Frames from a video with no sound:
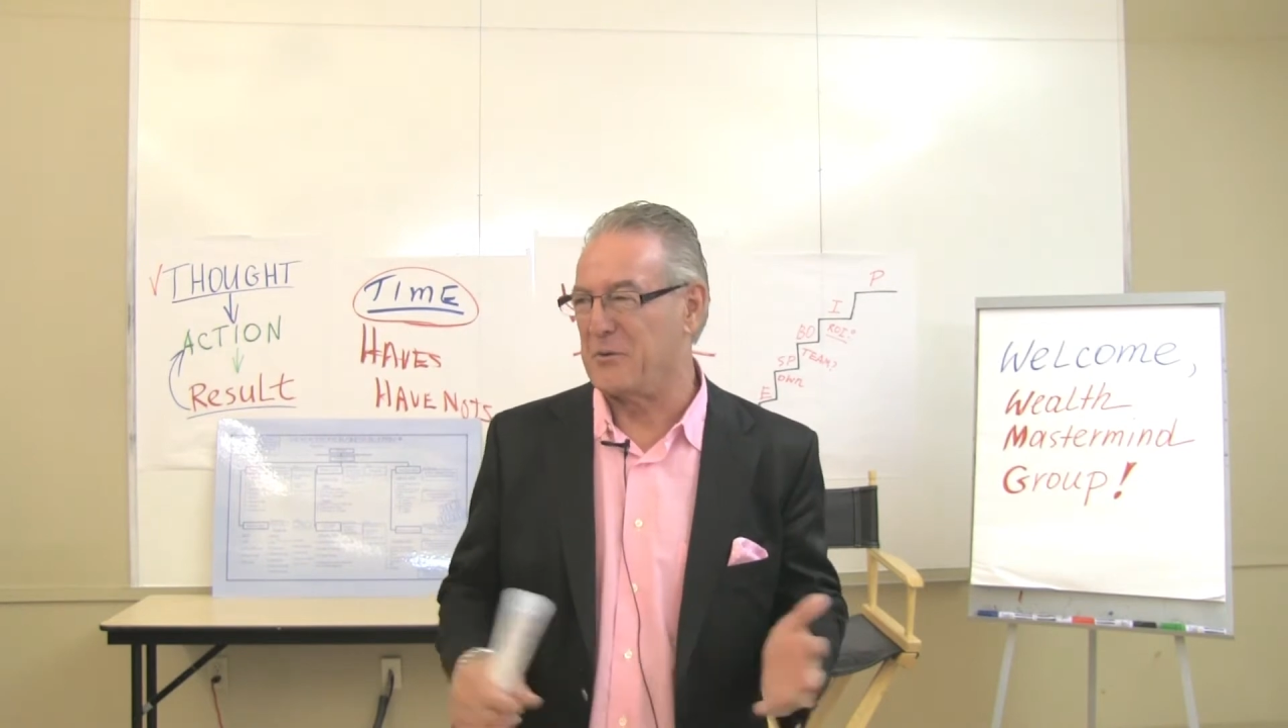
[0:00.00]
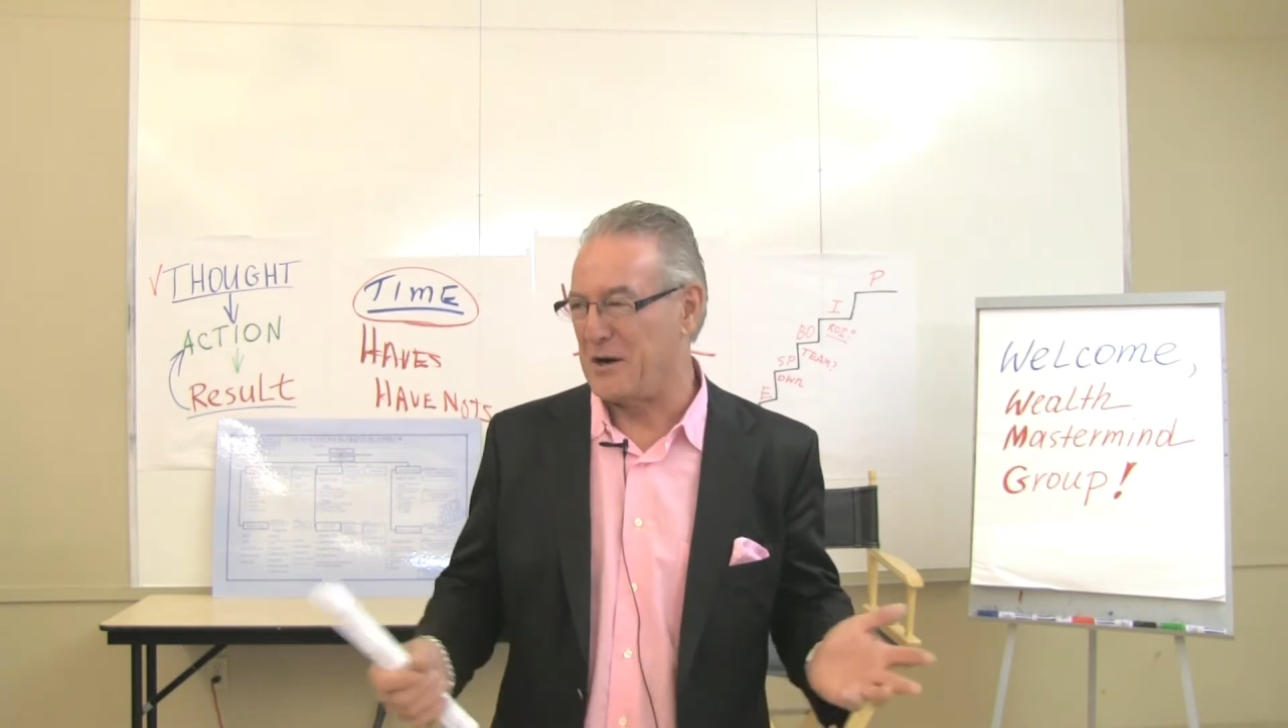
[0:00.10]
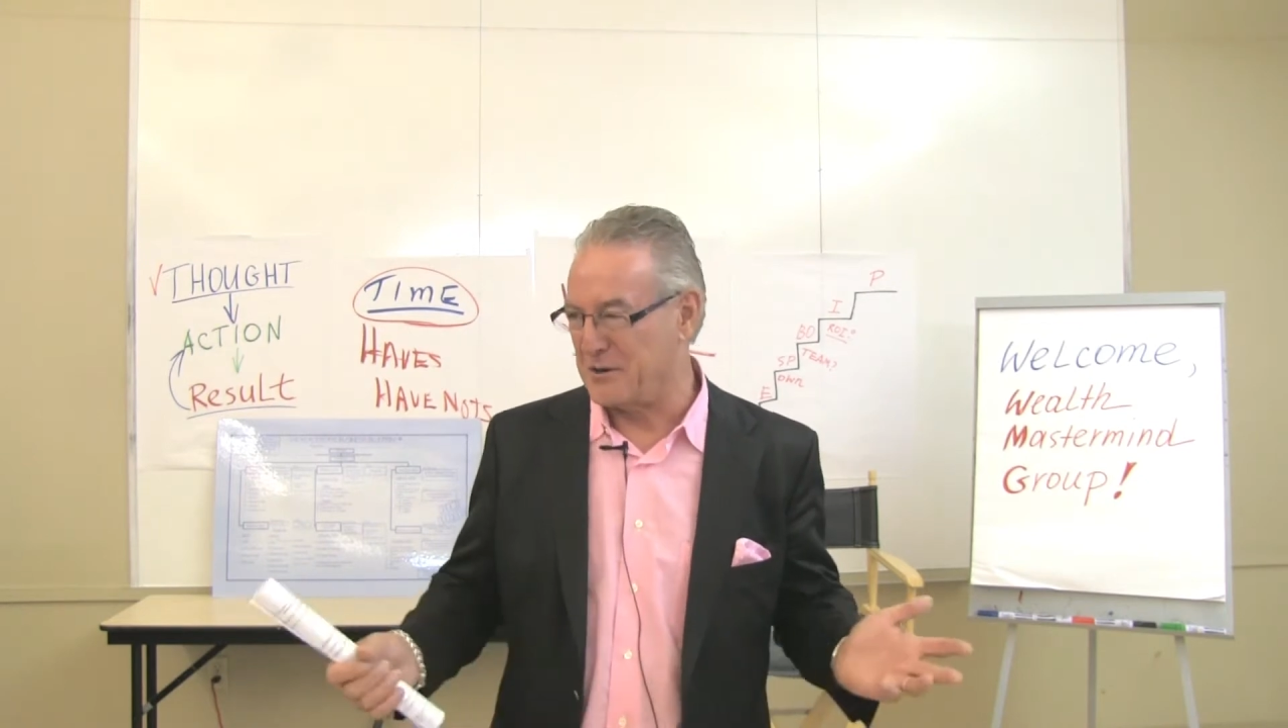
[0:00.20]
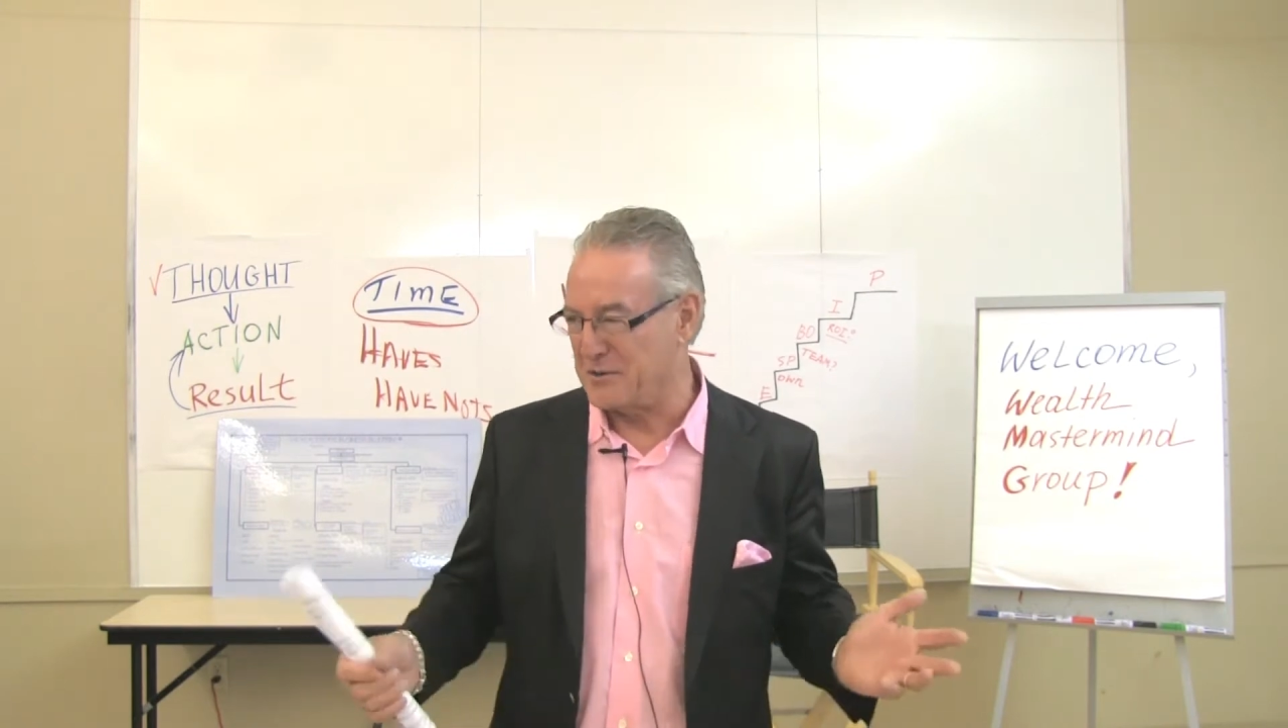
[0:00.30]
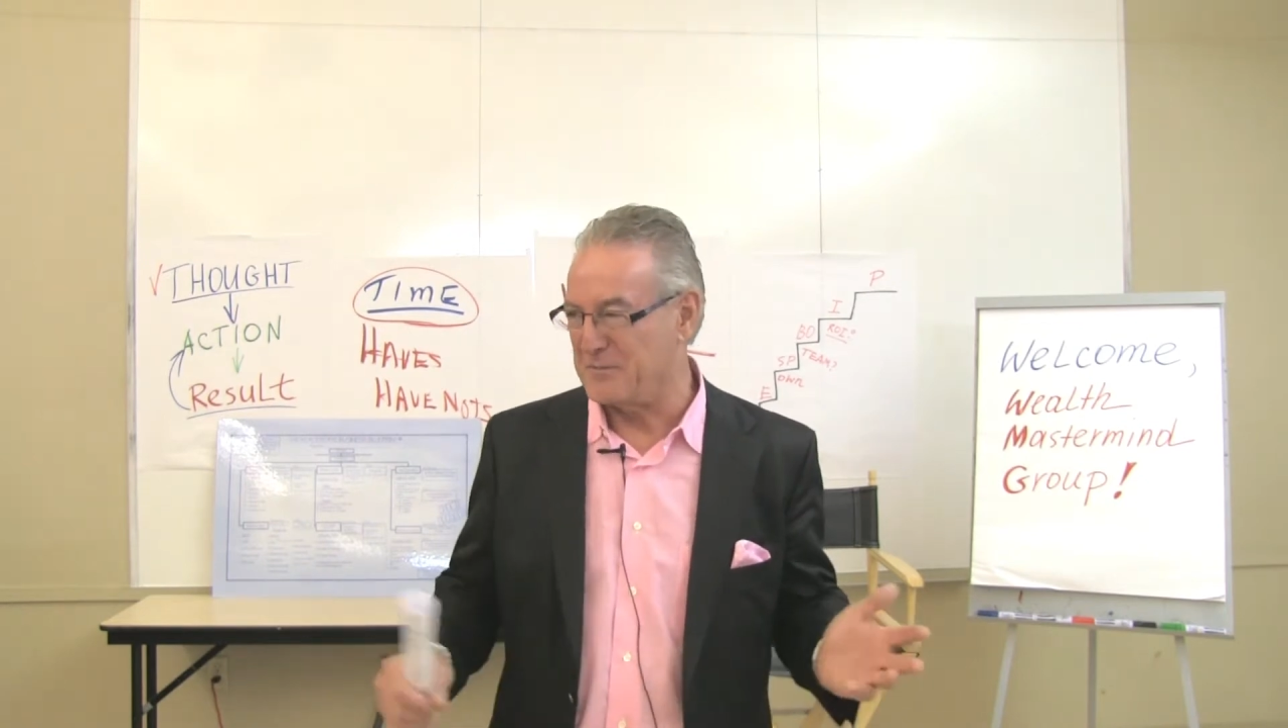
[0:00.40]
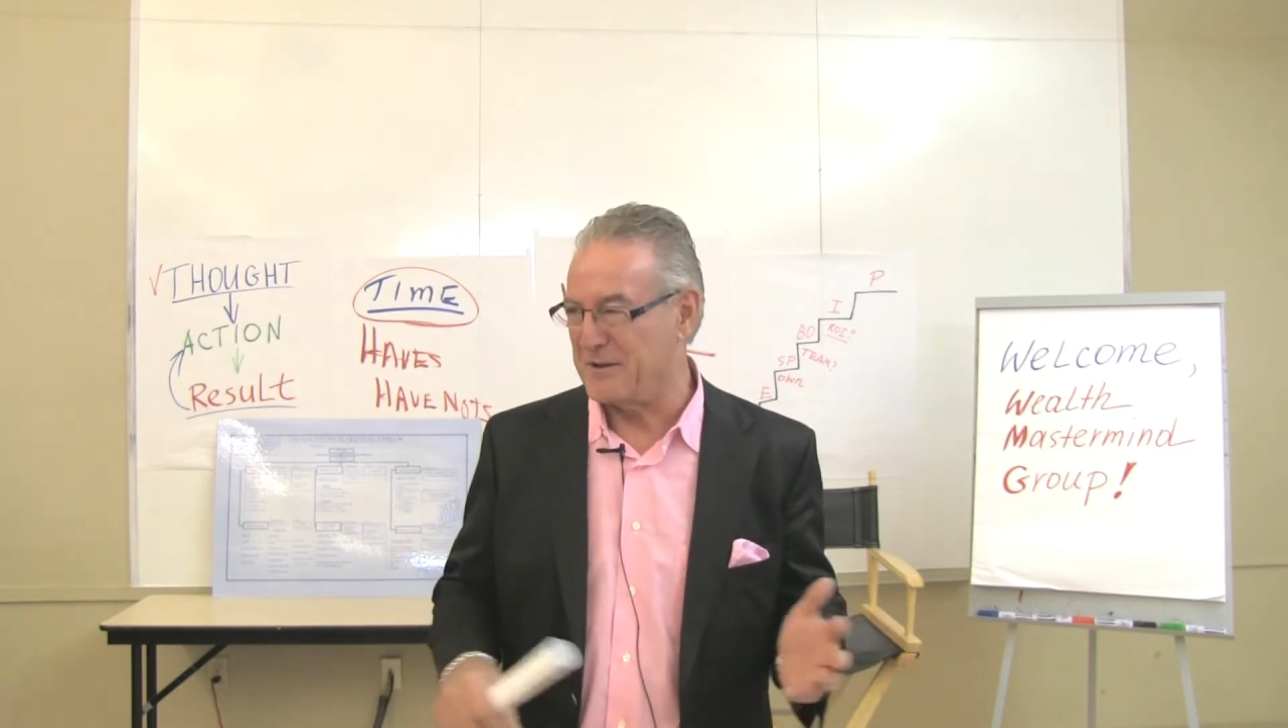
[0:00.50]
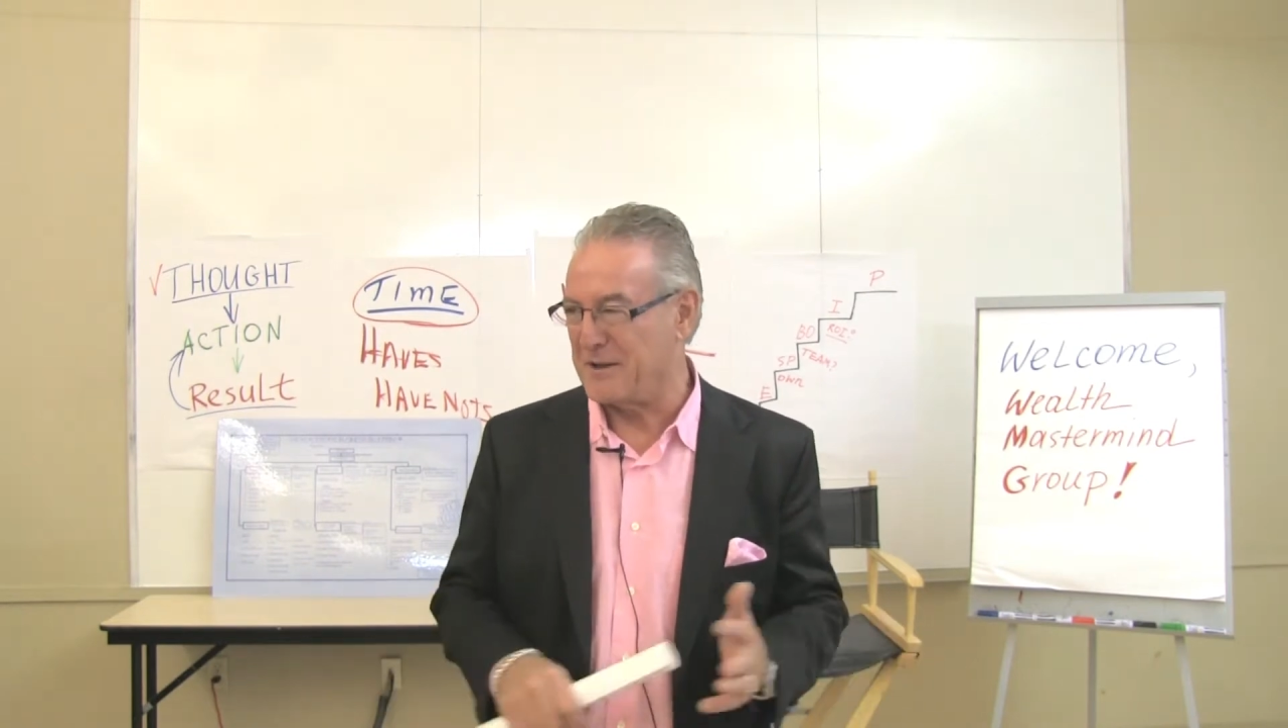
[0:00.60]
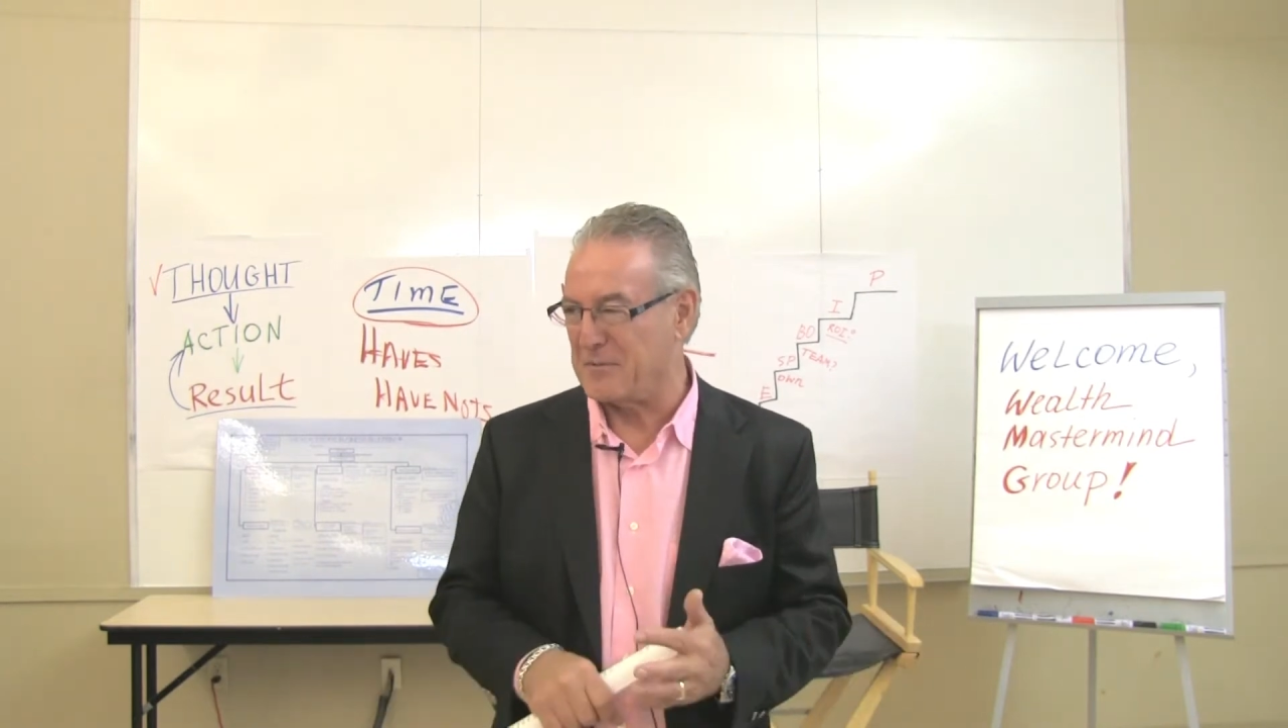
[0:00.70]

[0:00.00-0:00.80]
welcome.